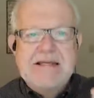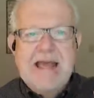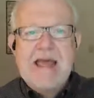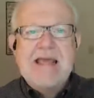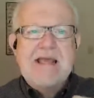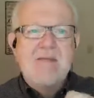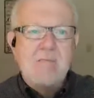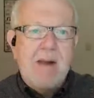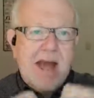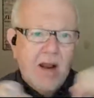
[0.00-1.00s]
taking the
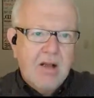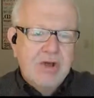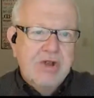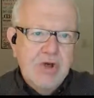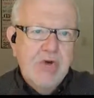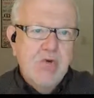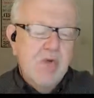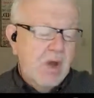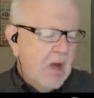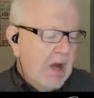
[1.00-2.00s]
battle to
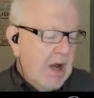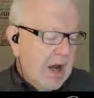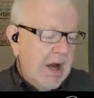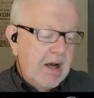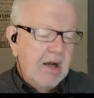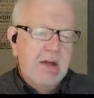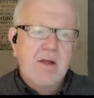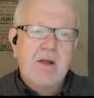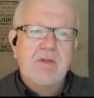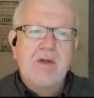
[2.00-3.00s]

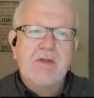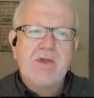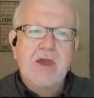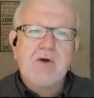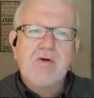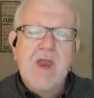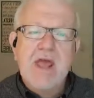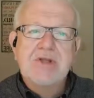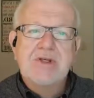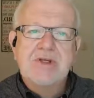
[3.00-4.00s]
the other
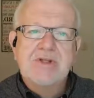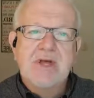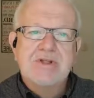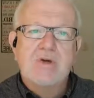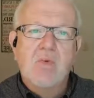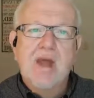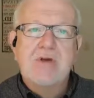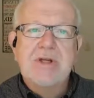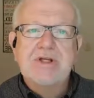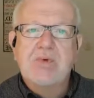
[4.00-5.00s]
nations that's
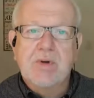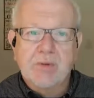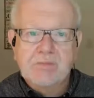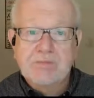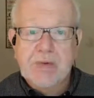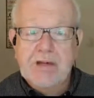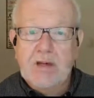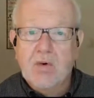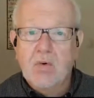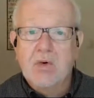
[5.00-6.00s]
around Israel
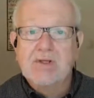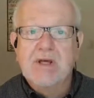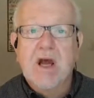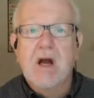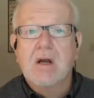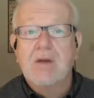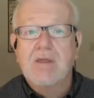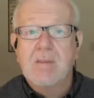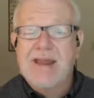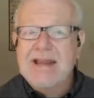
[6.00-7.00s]
in order to conquer
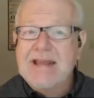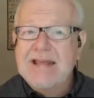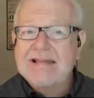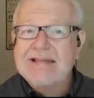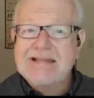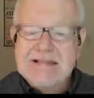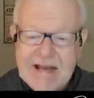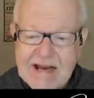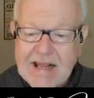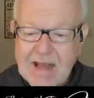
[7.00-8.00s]
them. And he is
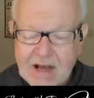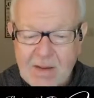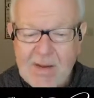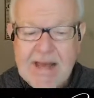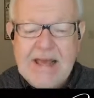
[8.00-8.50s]
setting up